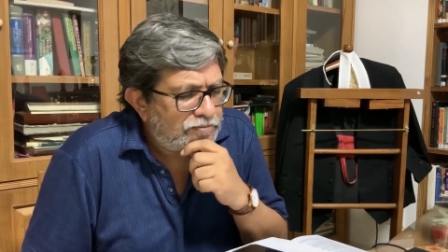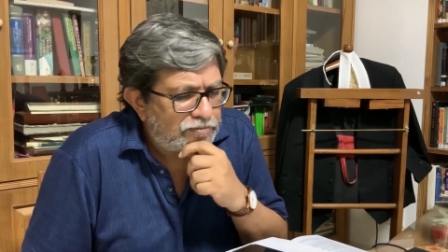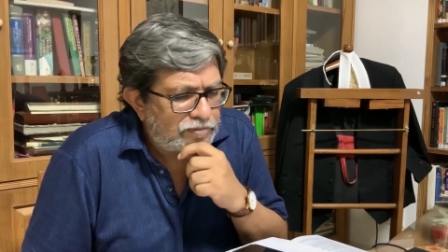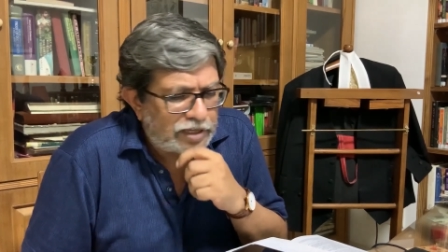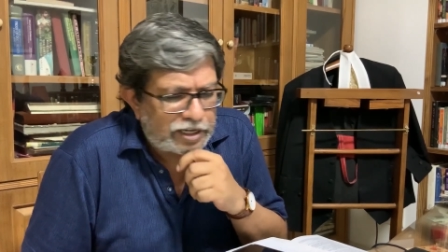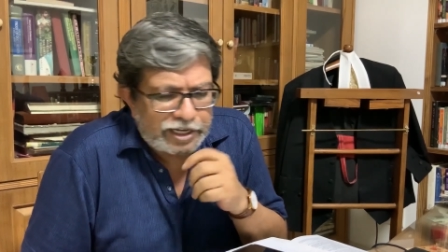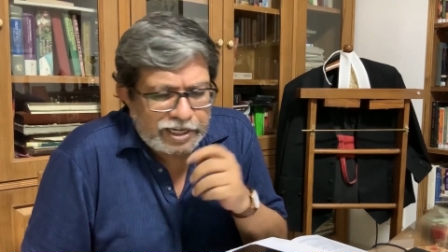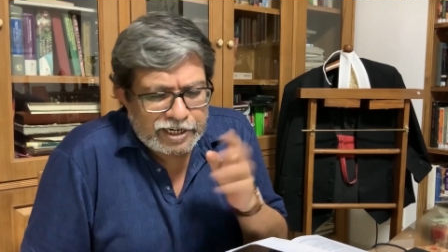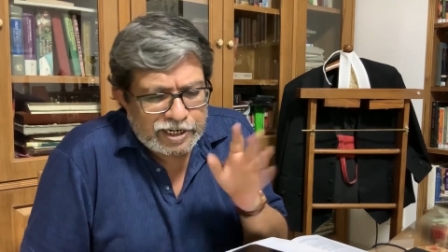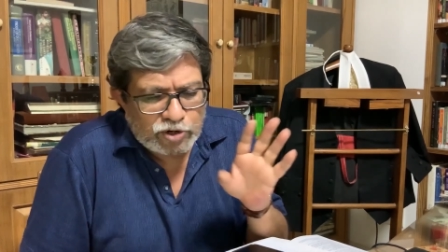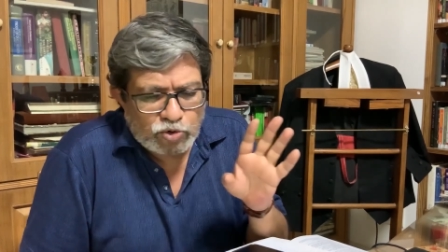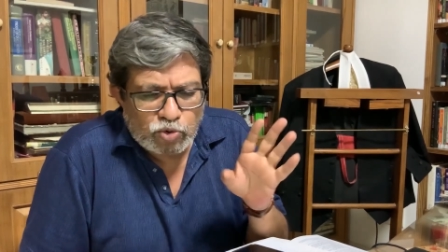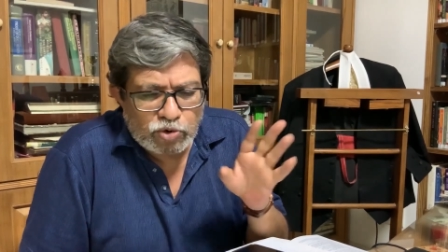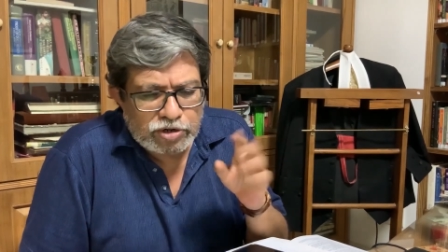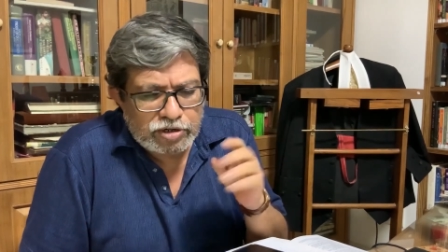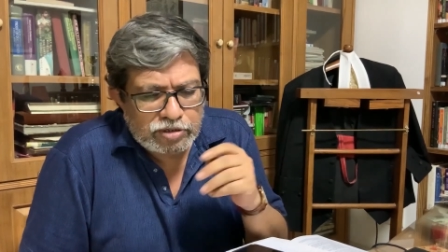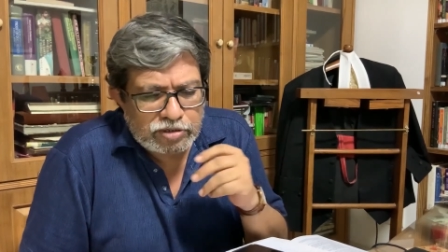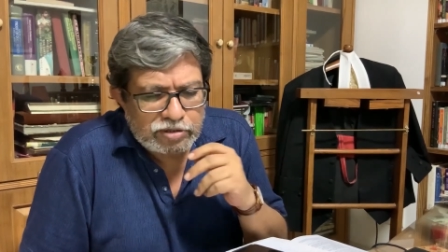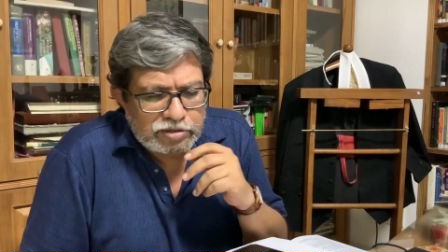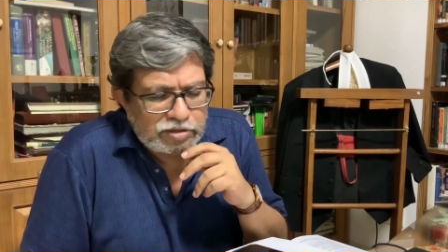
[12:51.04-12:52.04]
Again an old
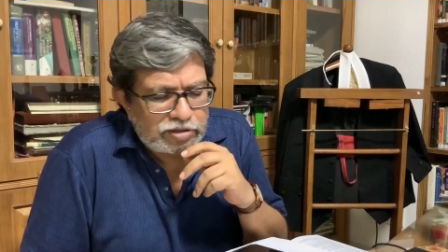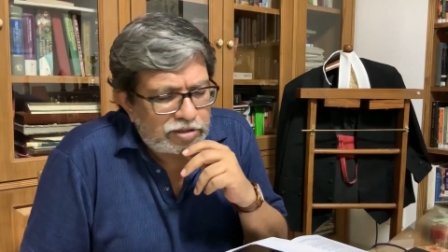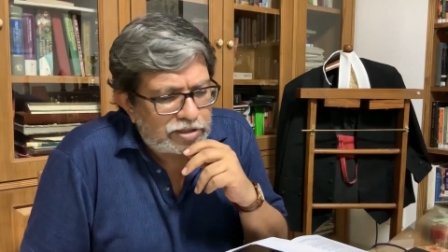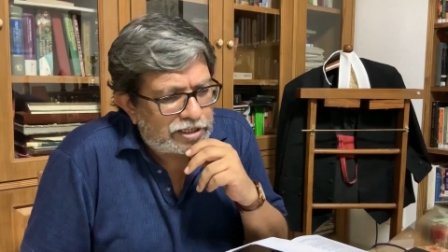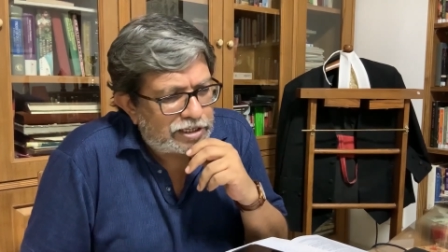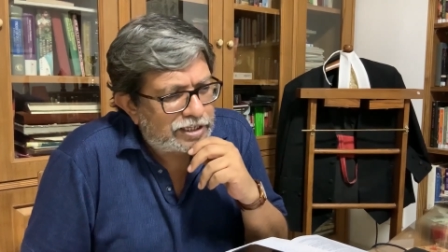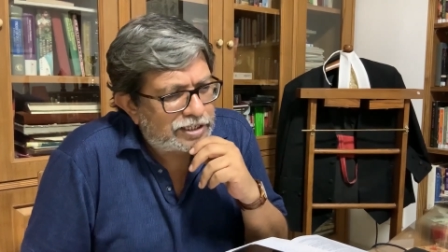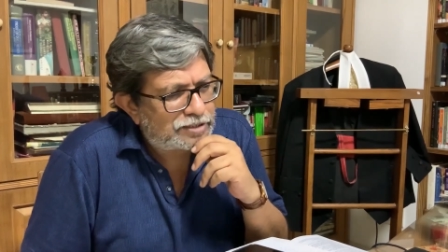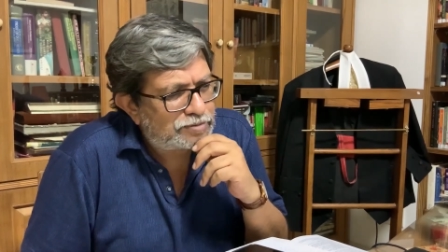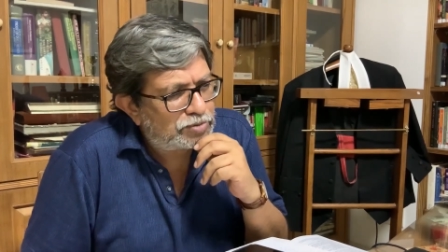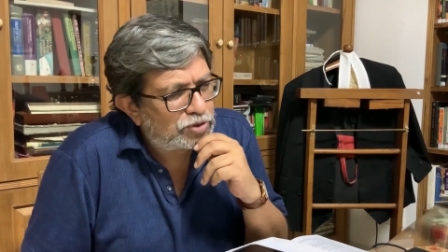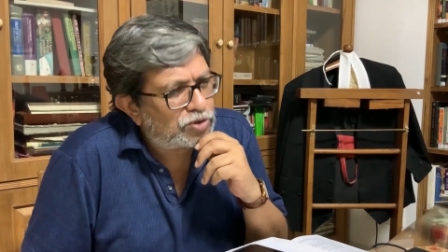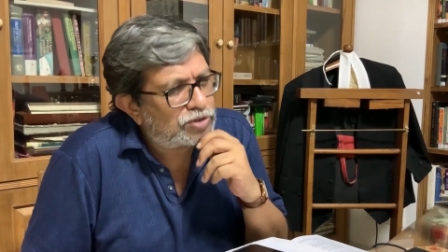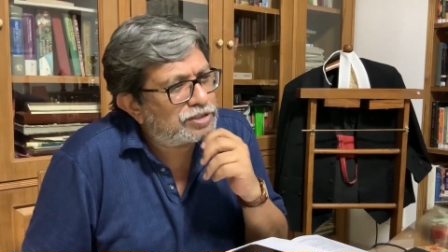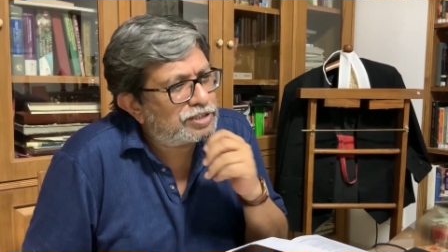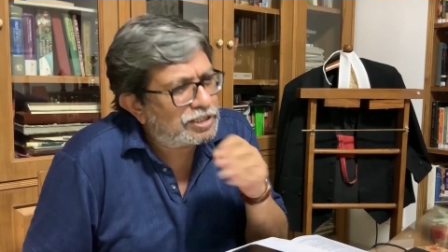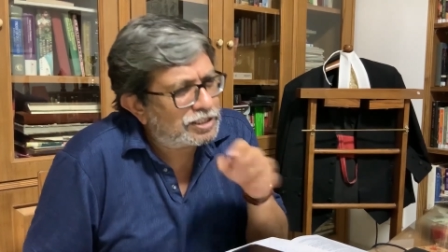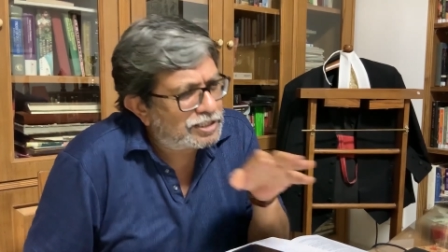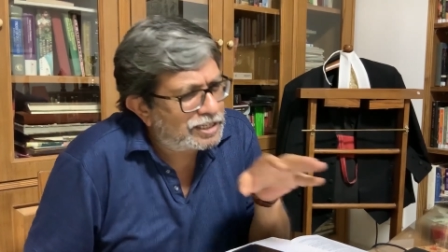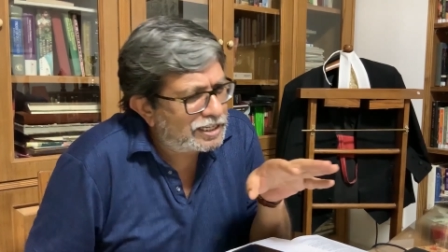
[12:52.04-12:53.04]
case because
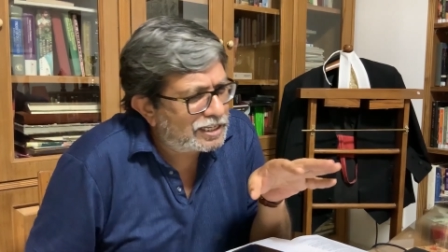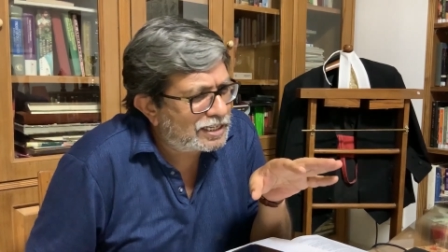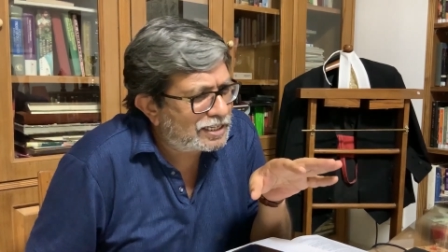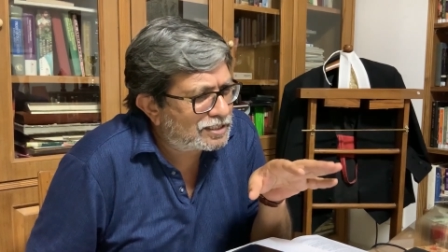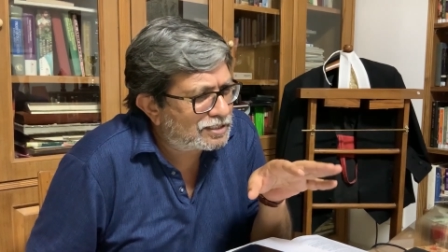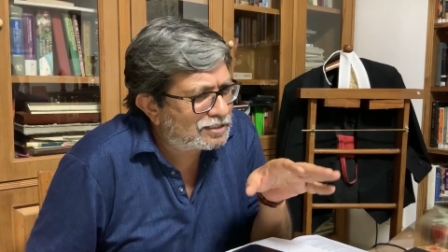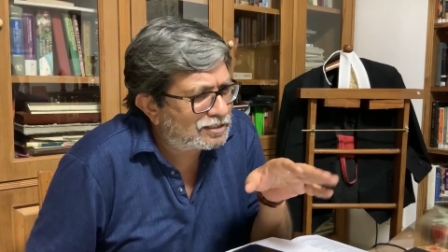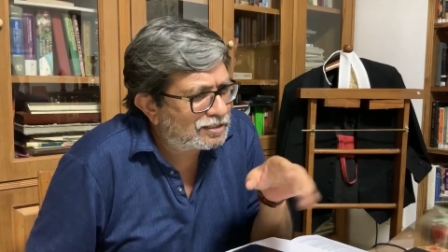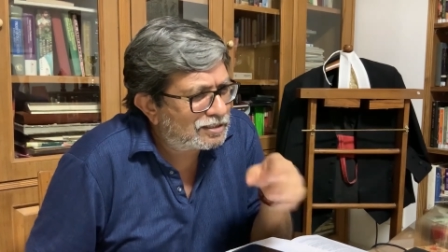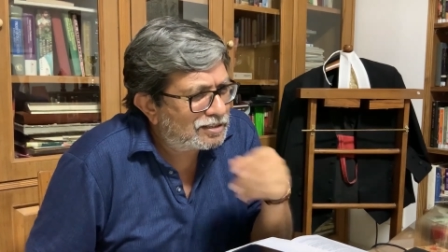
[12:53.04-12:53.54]
these days